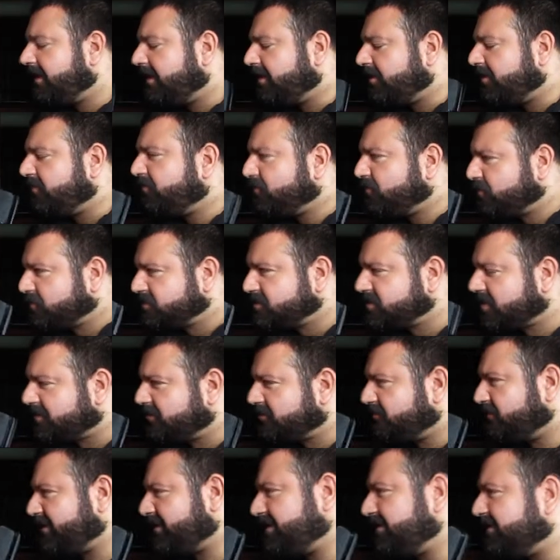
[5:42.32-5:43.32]
You've also
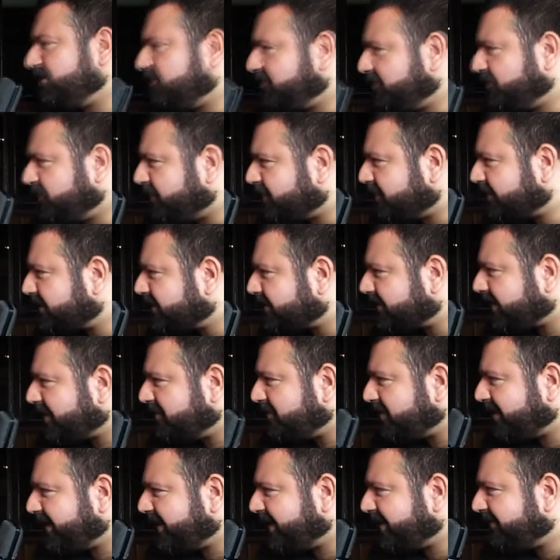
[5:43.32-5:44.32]
written a book, I
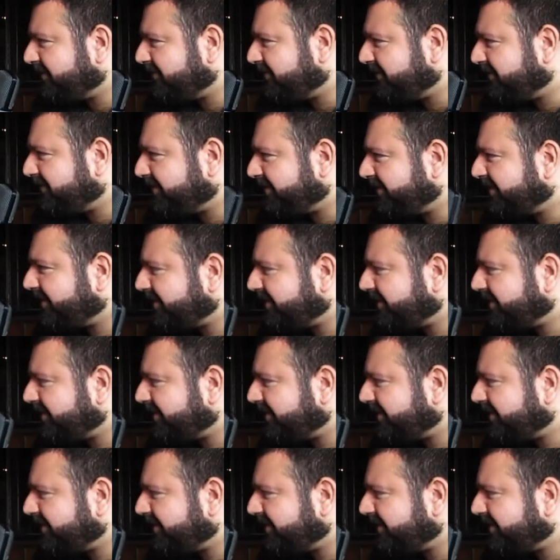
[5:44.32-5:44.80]
believe.